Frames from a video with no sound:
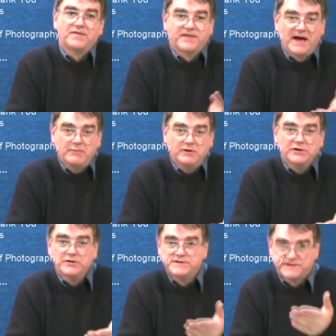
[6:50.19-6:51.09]
They will
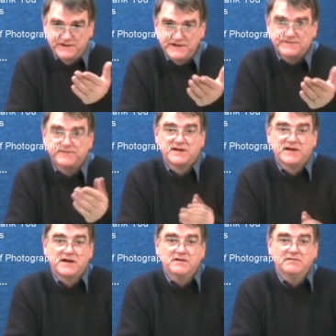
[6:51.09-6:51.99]
use this
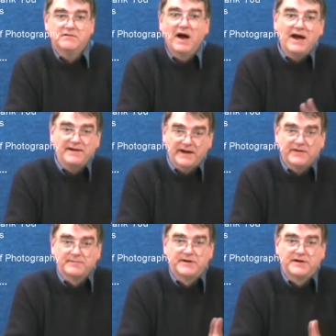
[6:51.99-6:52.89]
video and
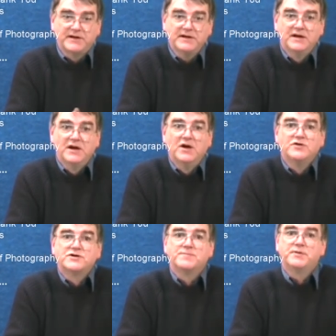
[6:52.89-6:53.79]
other media
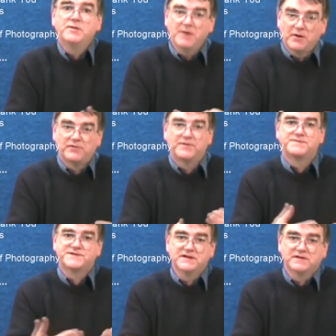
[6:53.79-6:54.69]
to promote
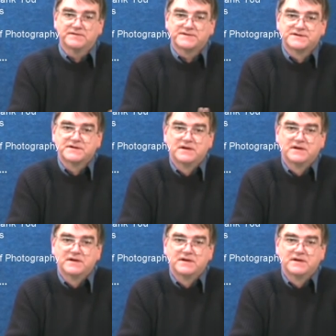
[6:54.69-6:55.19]
themselves.